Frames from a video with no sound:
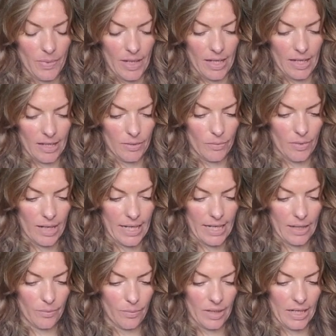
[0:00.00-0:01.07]
be
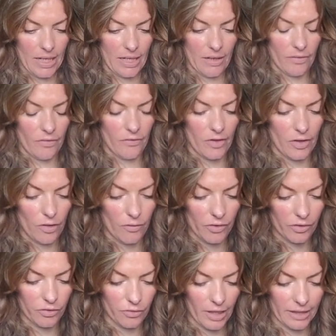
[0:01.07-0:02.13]
where we feel
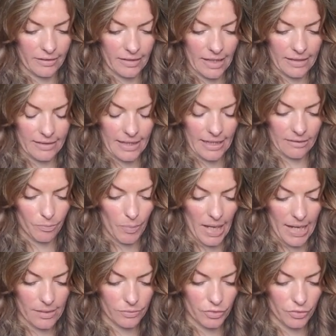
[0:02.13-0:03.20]
restricted, there's
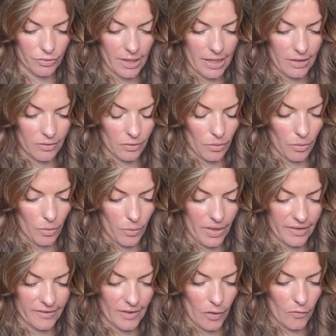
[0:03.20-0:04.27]
boundaries, or we're
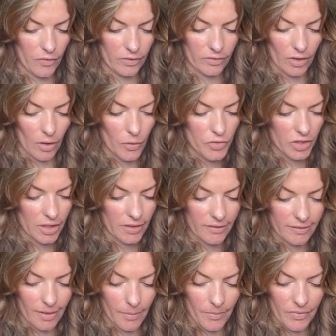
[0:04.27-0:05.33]
self-indulging in
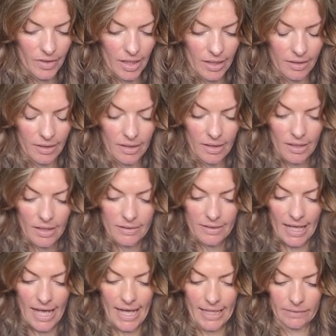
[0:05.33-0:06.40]
something. The
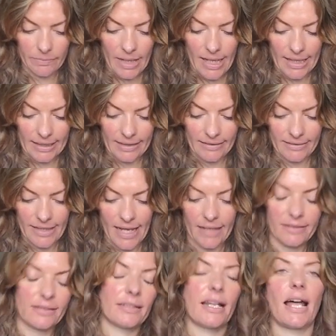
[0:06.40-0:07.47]
Hangman's
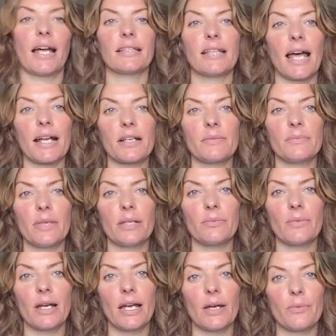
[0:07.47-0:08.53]
next to that, and that can mean
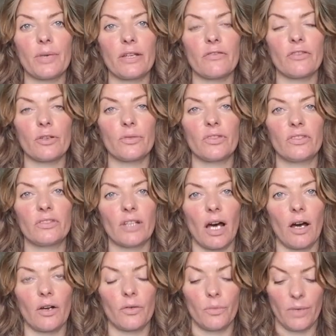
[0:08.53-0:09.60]
where we feel
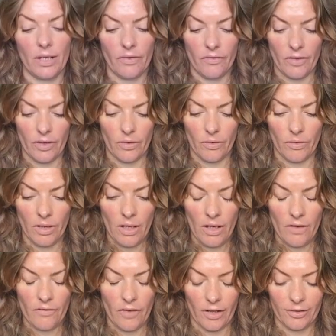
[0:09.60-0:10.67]
stuck, we feel
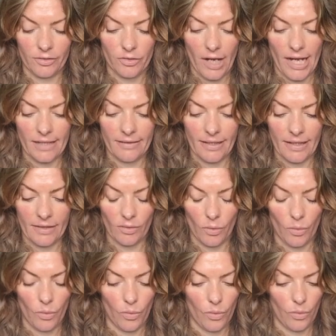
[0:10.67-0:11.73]
frustrated,
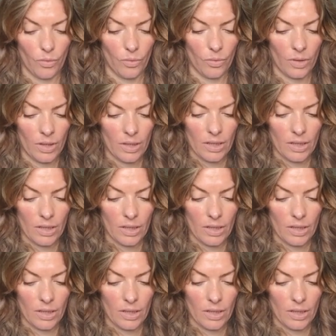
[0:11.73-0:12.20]
or